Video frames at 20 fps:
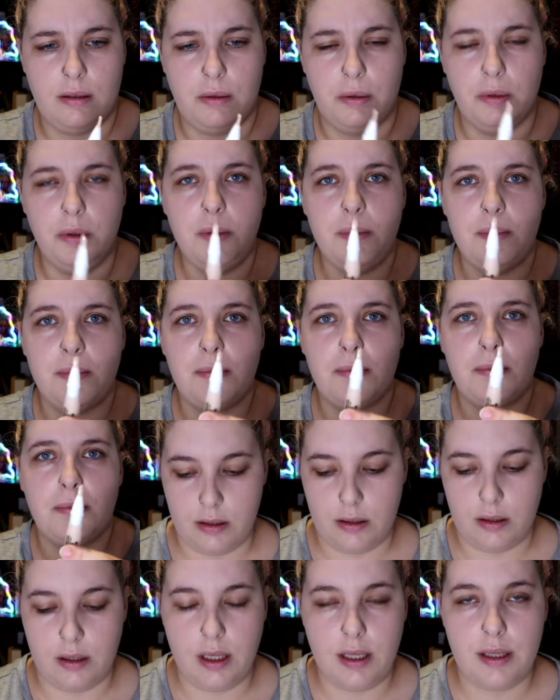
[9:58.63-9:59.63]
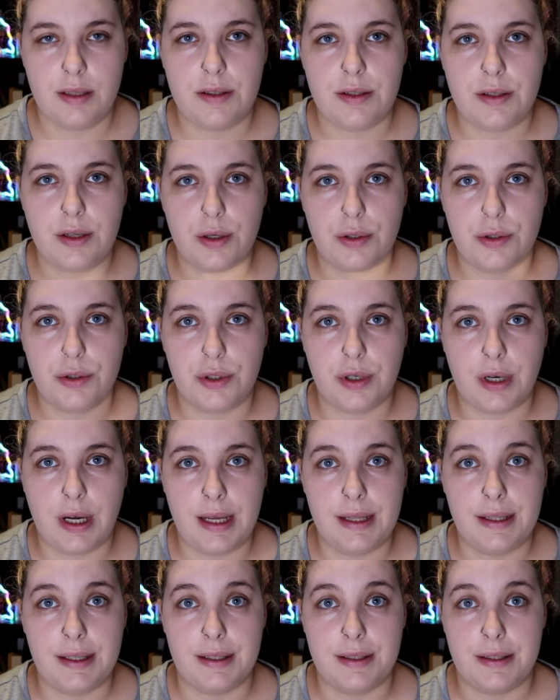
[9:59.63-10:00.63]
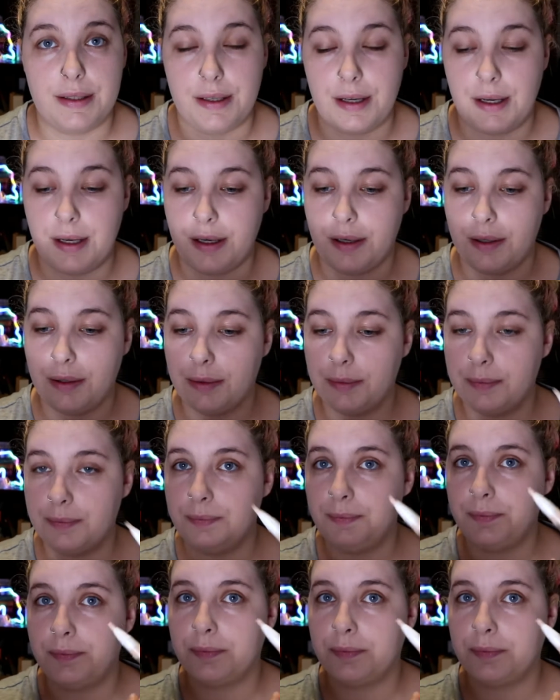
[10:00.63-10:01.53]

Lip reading: Whoop, So let's try this now.